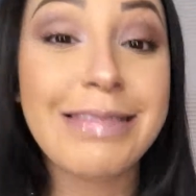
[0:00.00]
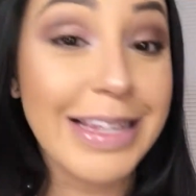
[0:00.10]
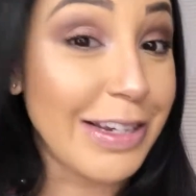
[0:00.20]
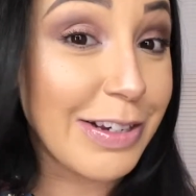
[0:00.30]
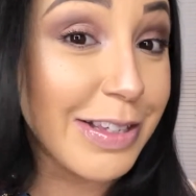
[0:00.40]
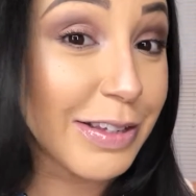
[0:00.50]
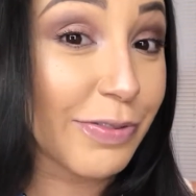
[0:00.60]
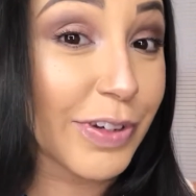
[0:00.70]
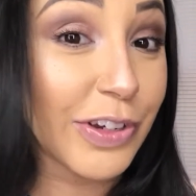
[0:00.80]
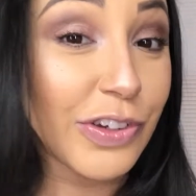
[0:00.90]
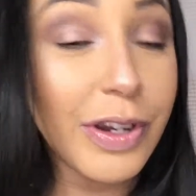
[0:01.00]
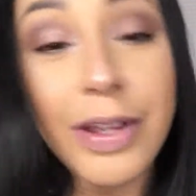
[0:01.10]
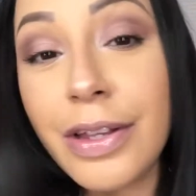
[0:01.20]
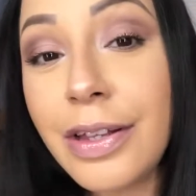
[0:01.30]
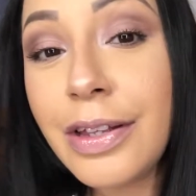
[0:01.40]
Here's the finished
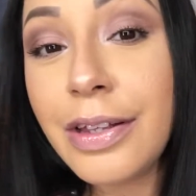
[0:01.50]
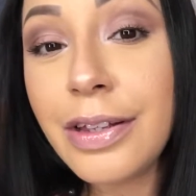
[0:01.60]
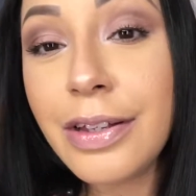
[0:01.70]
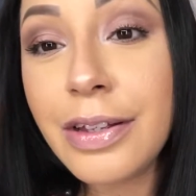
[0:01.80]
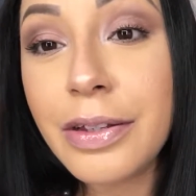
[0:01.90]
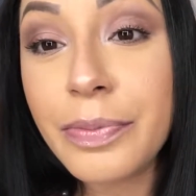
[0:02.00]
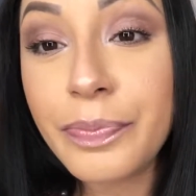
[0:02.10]
look.